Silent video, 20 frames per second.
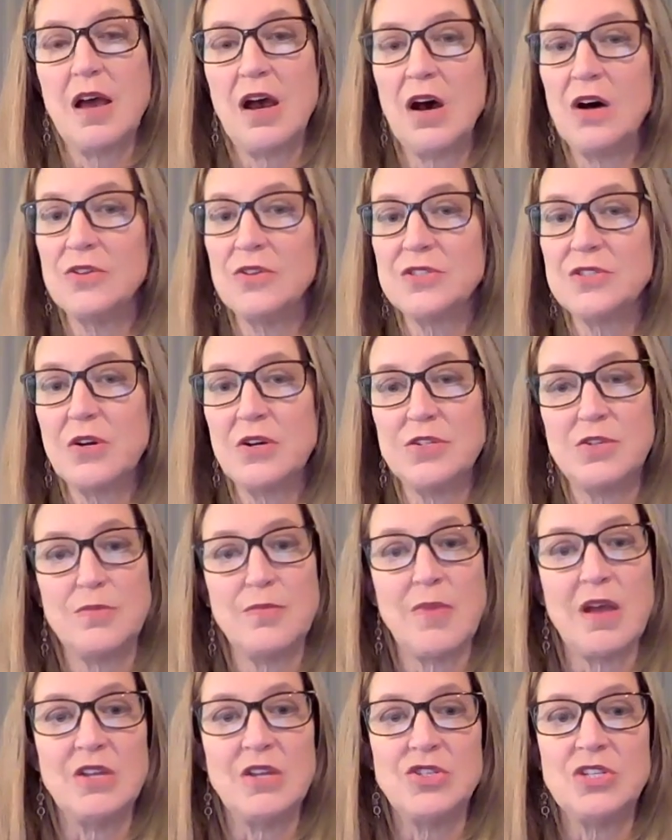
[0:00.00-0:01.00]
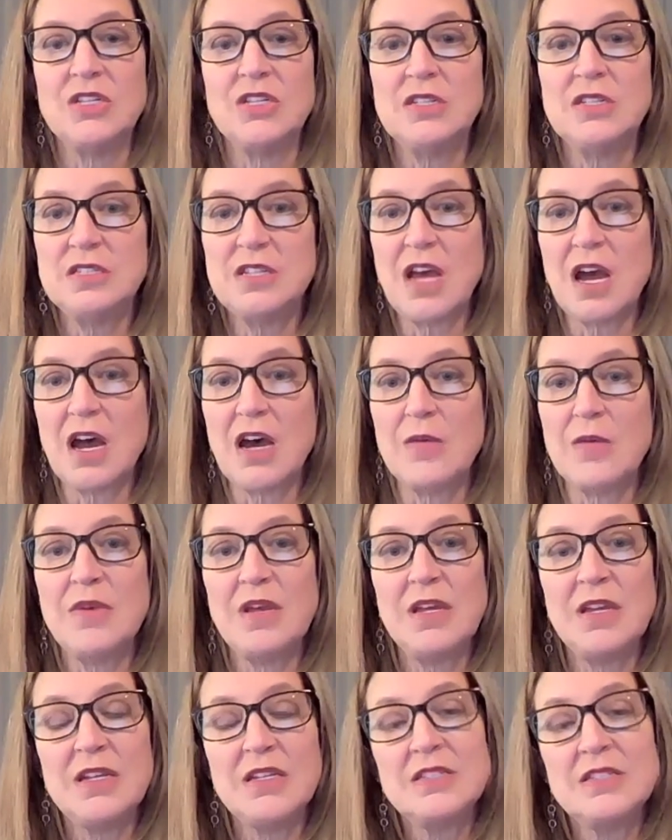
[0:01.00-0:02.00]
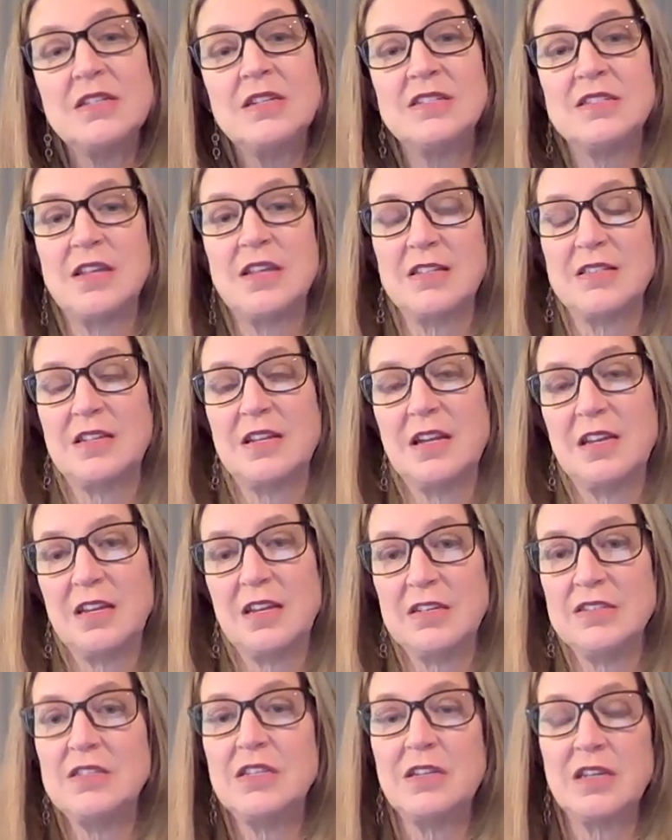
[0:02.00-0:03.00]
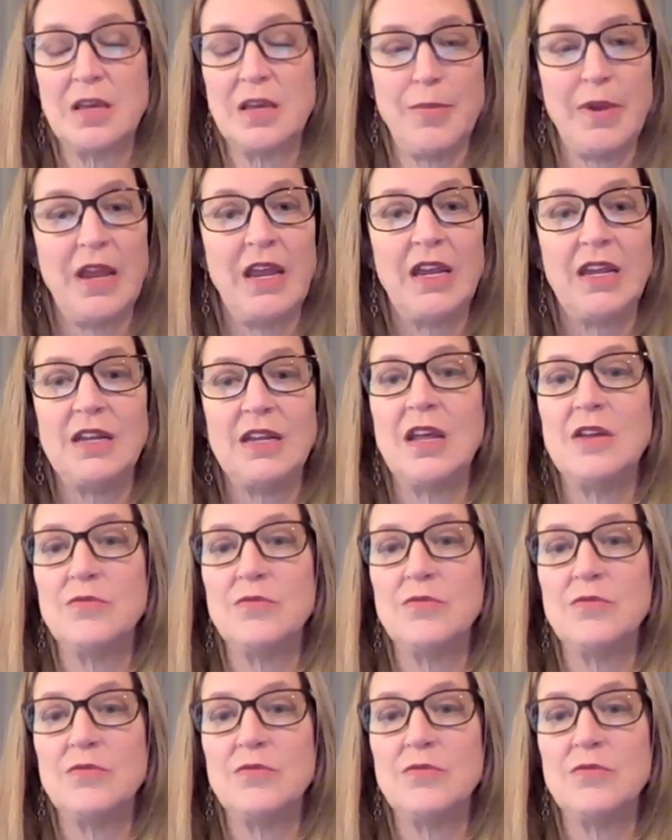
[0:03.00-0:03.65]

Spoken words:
Also, as you mentioned, it is a necessity to get paid